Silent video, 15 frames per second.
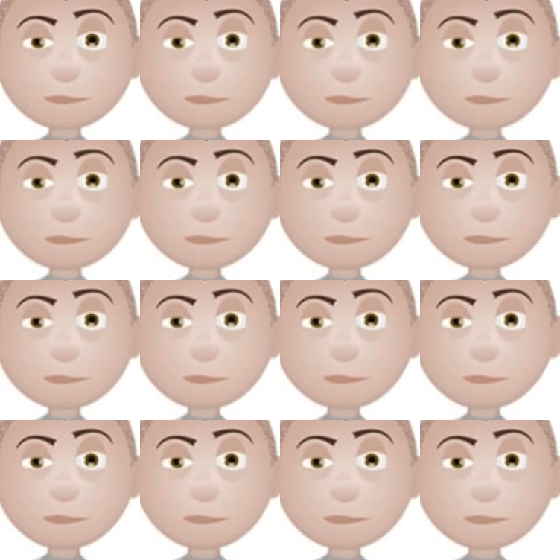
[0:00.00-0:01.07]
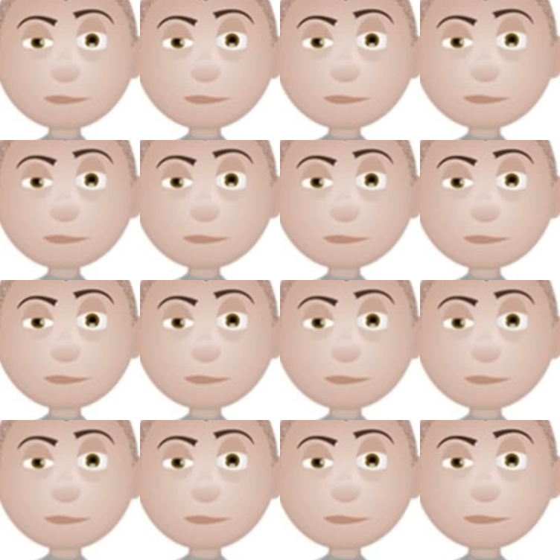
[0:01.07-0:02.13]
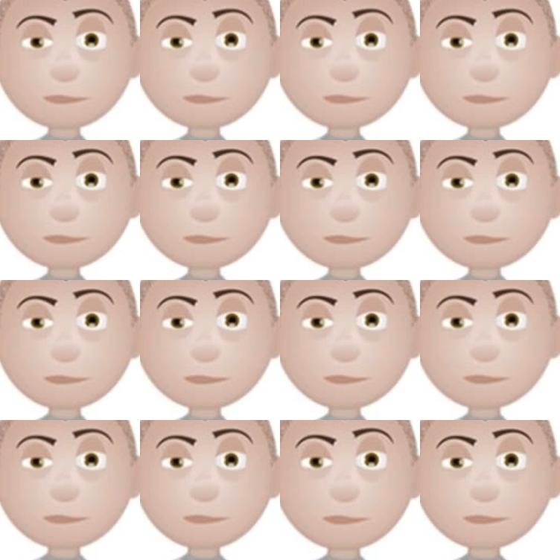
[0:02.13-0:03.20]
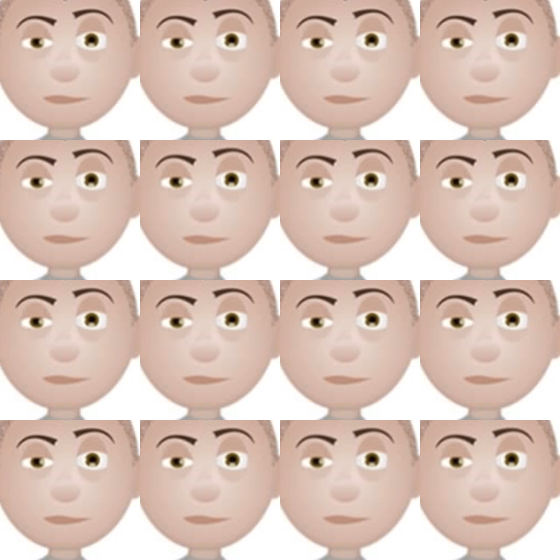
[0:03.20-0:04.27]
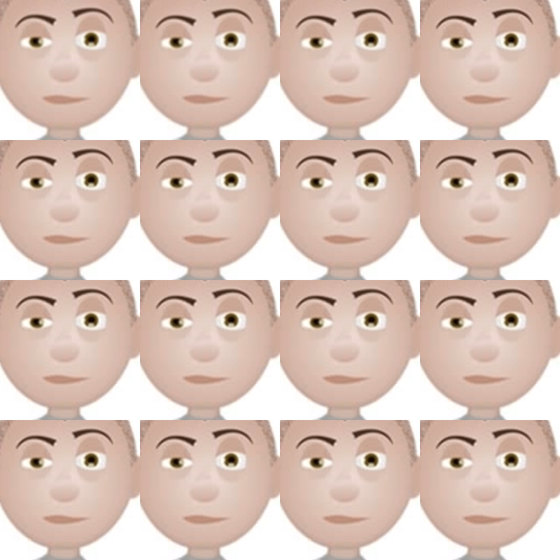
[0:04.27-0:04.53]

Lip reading: This is a still picture; no speech is visible.